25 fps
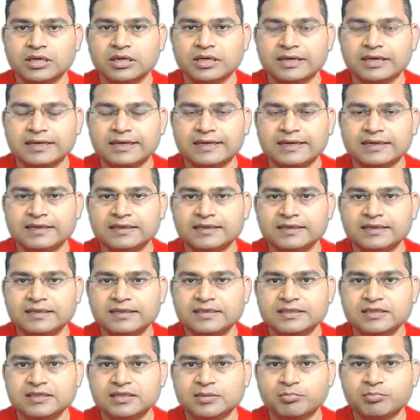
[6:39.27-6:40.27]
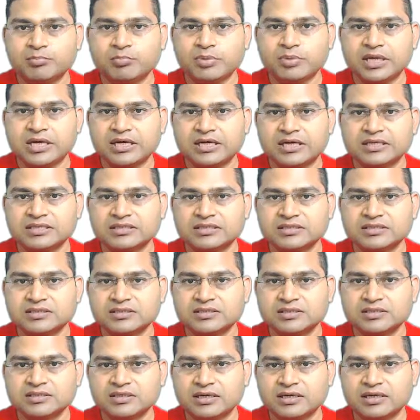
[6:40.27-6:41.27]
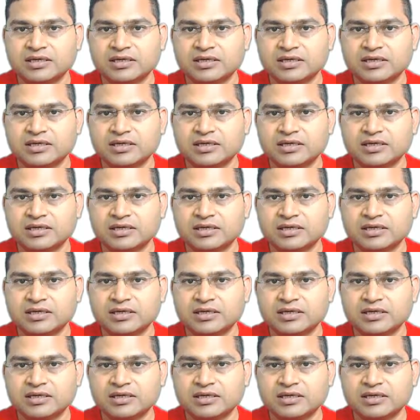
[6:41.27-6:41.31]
and in the plugins